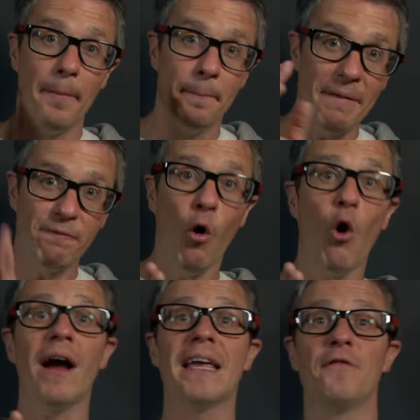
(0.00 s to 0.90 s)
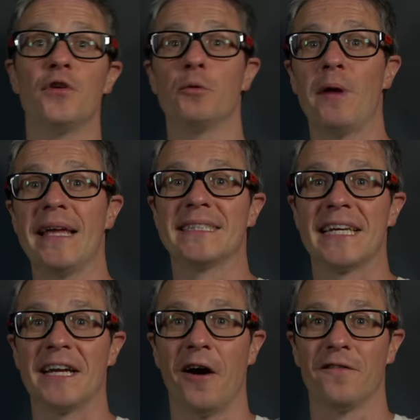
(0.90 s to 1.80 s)
before I give you the
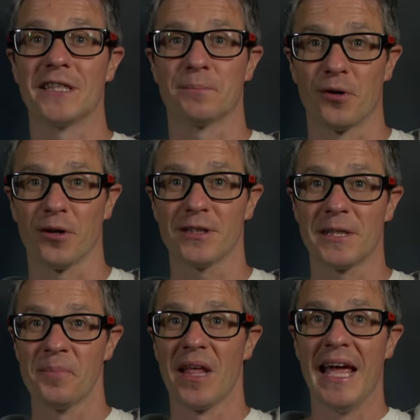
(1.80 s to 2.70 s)
rating of this product,